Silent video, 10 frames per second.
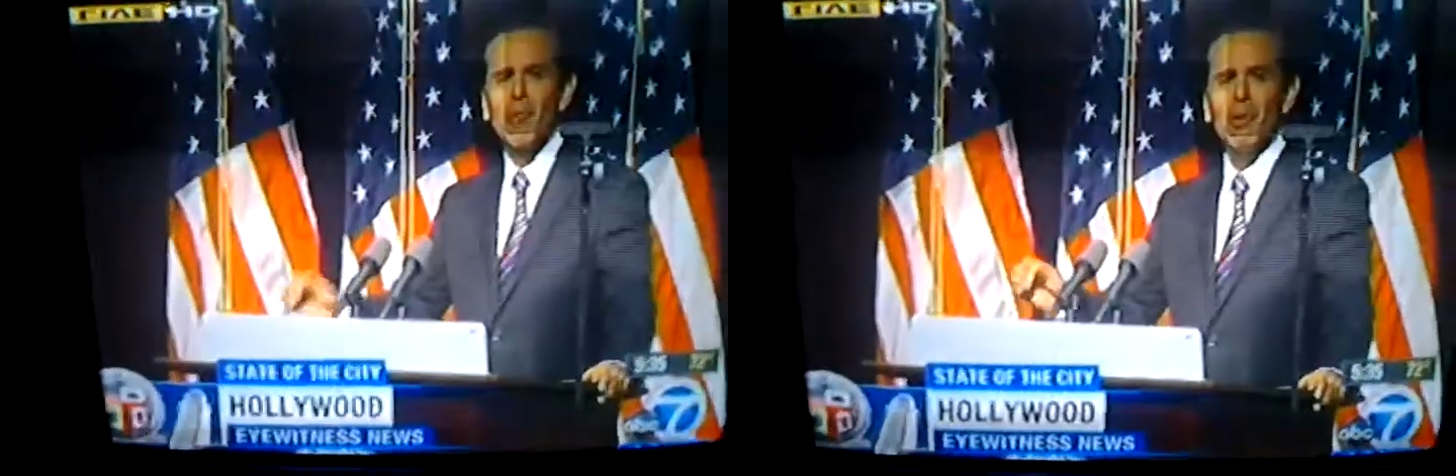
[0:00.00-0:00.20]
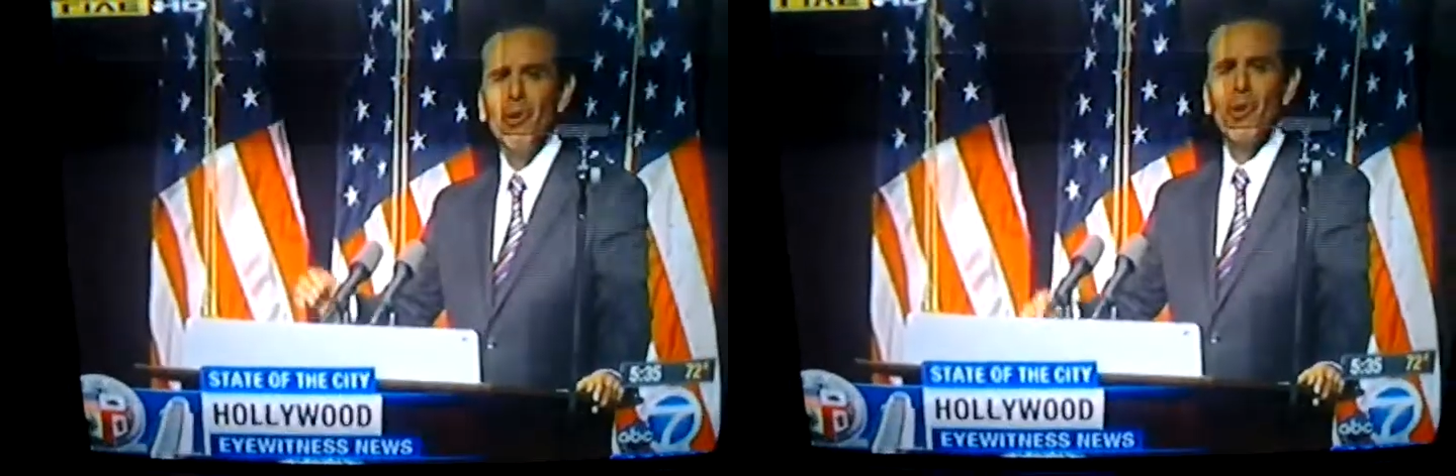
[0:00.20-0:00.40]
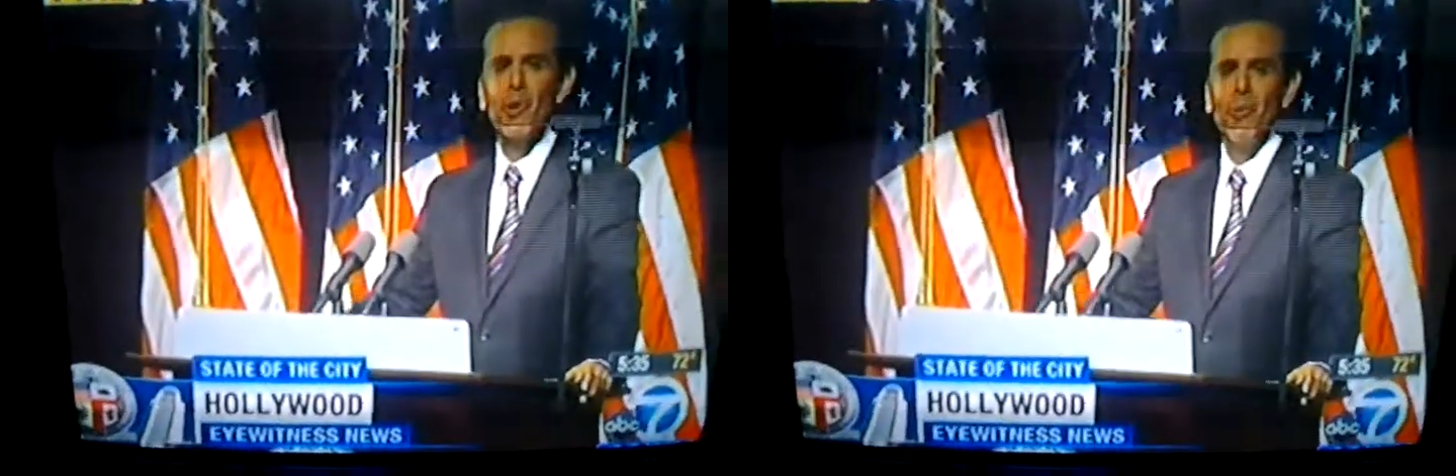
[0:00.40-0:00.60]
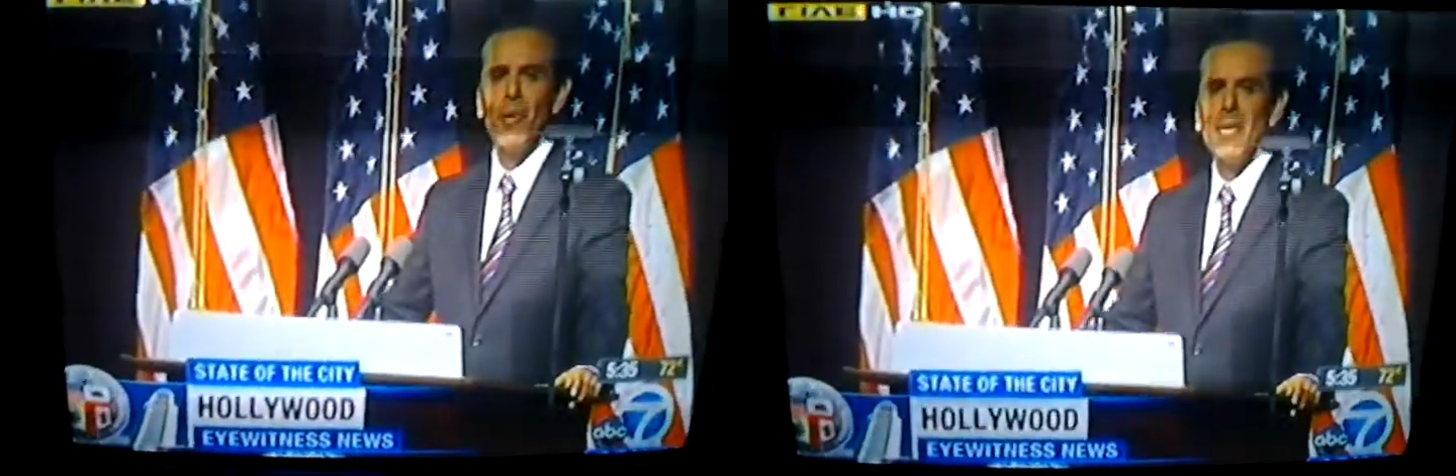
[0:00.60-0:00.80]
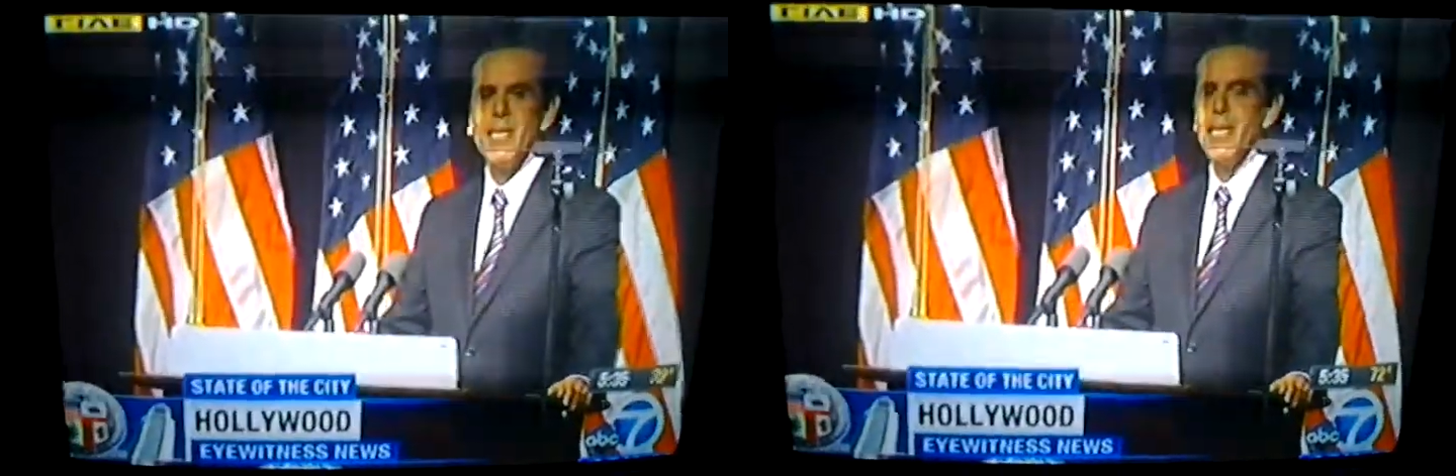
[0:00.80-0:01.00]
The stubborn
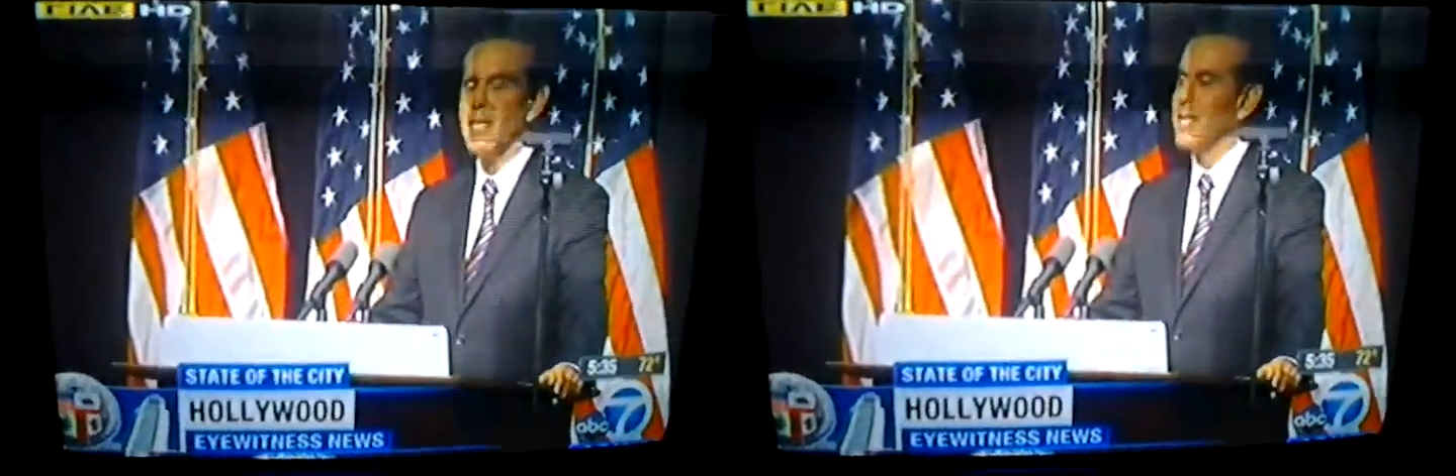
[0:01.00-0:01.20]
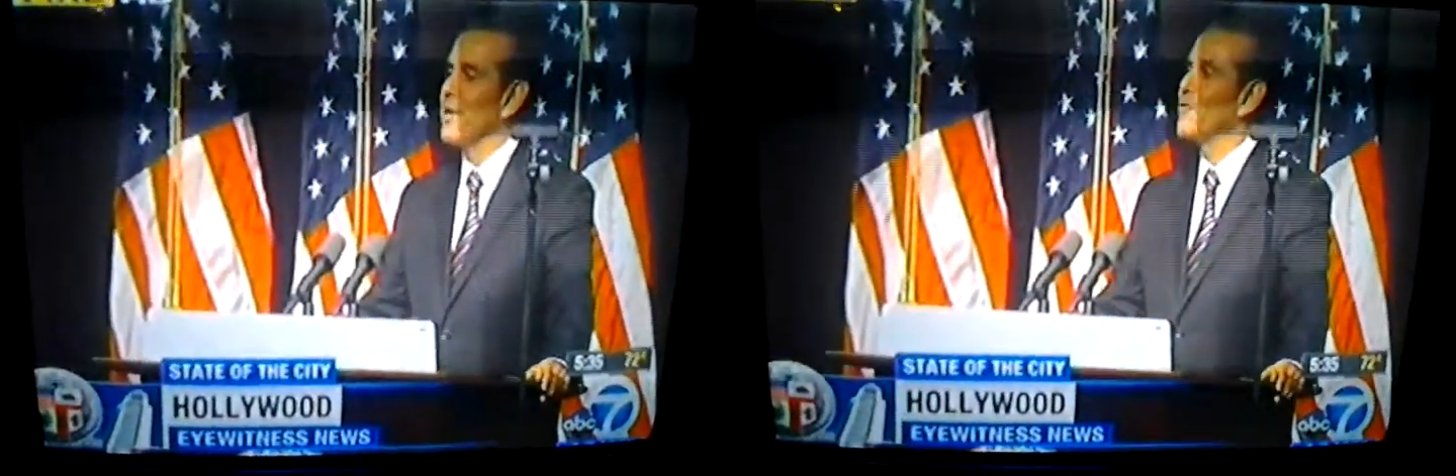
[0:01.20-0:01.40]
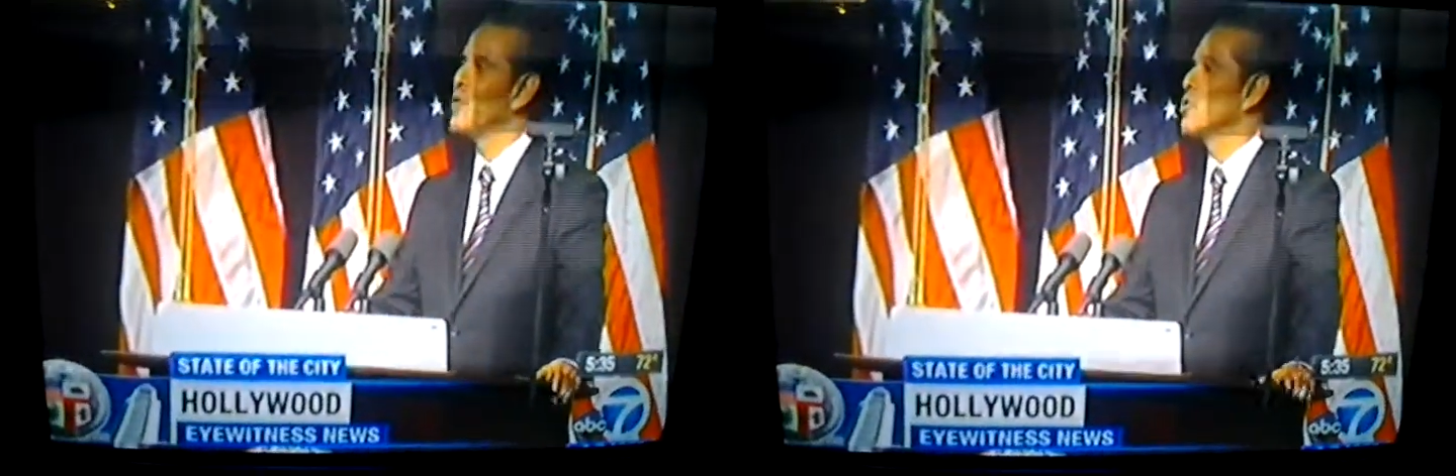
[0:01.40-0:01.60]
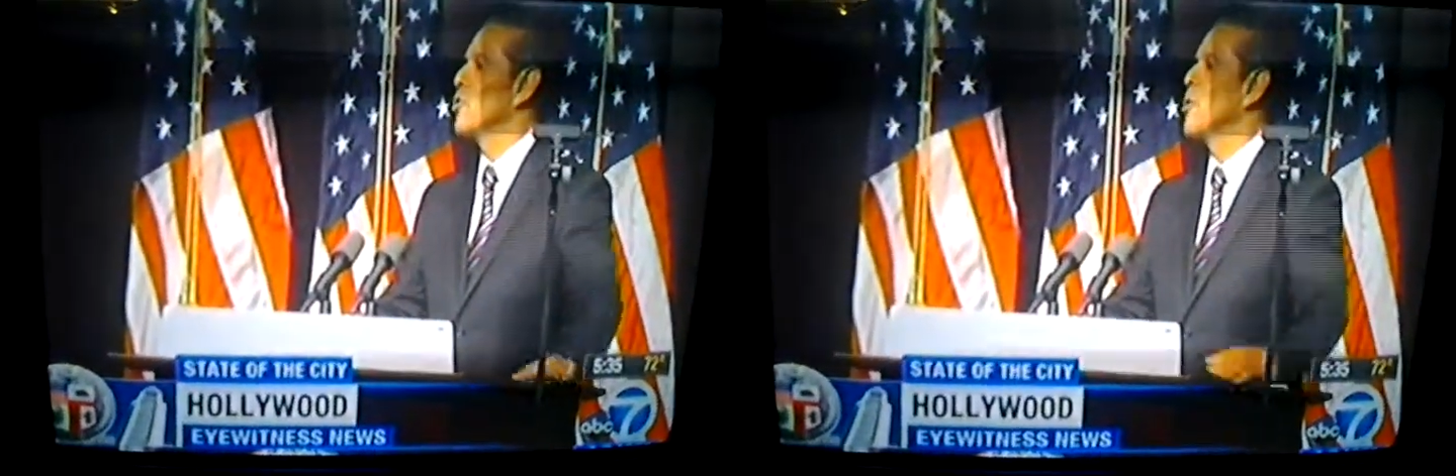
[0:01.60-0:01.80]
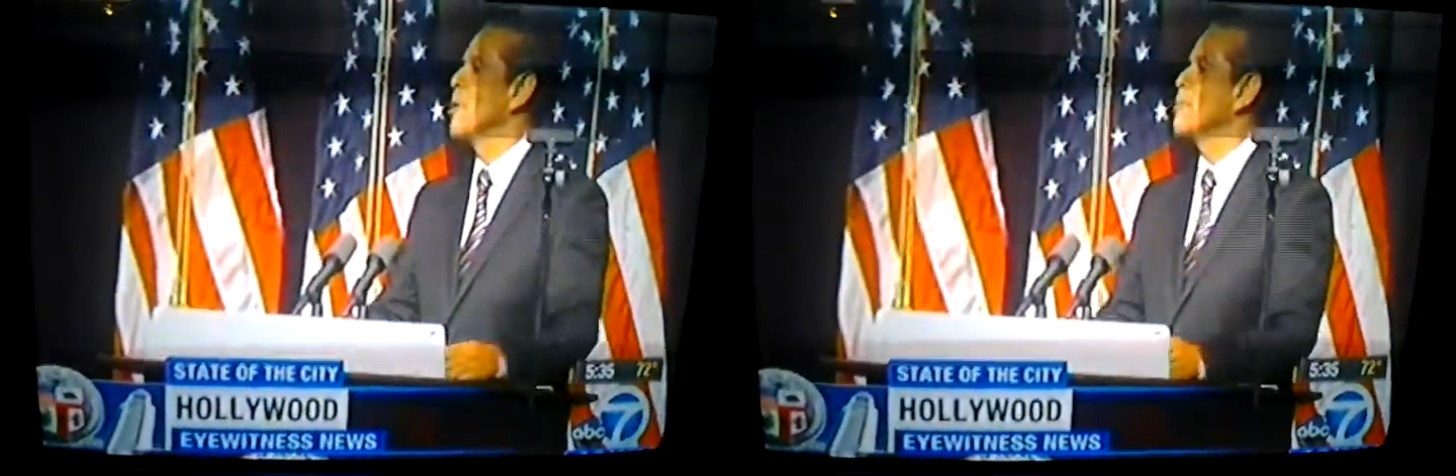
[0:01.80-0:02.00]
hope that
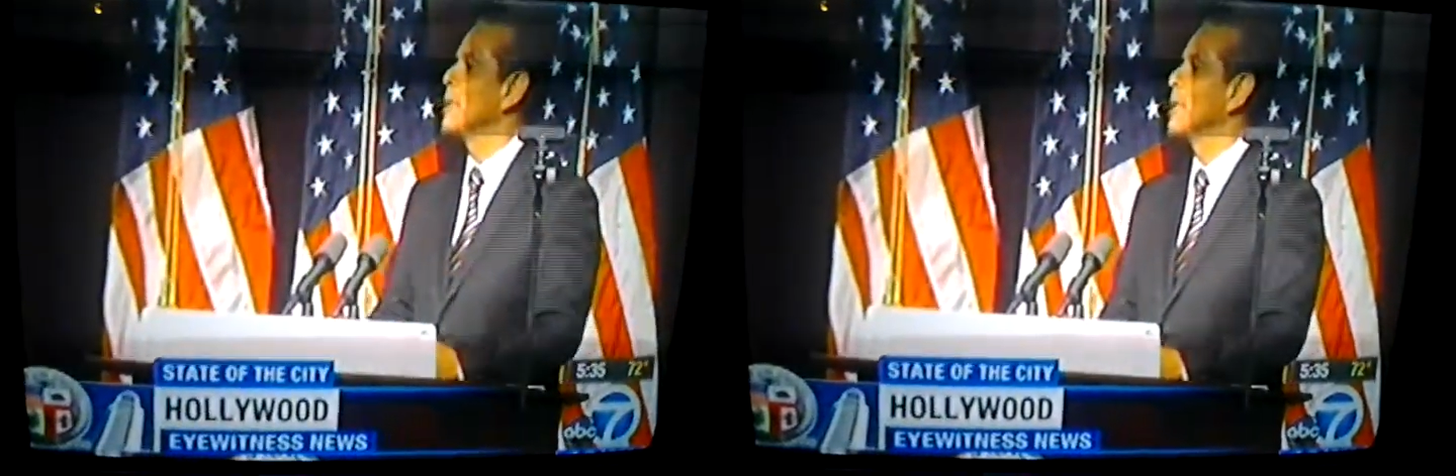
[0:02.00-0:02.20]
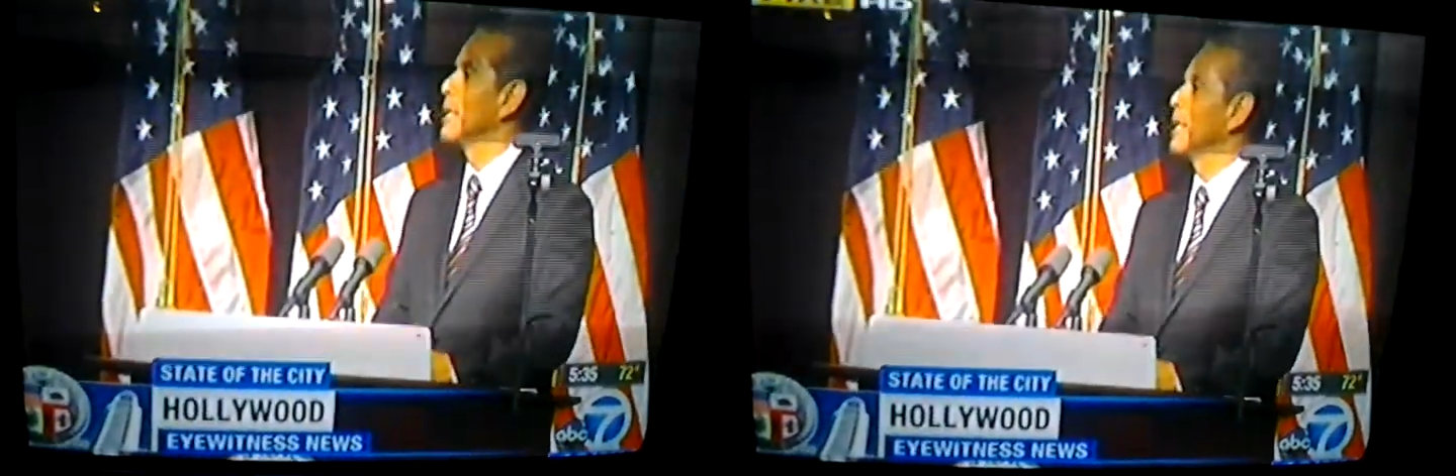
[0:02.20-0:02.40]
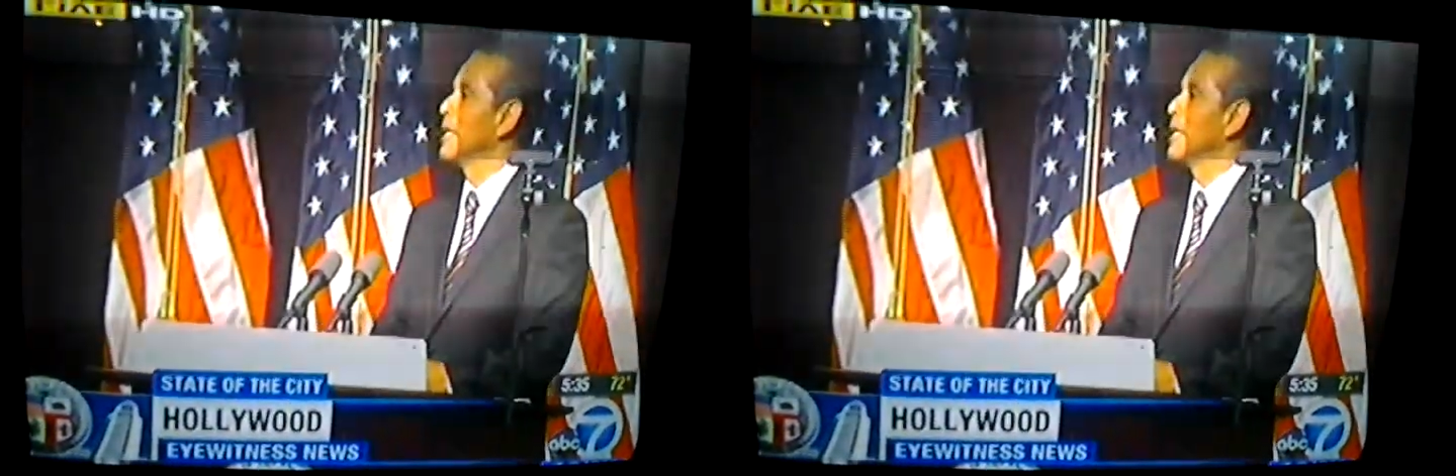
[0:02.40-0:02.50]
if you show up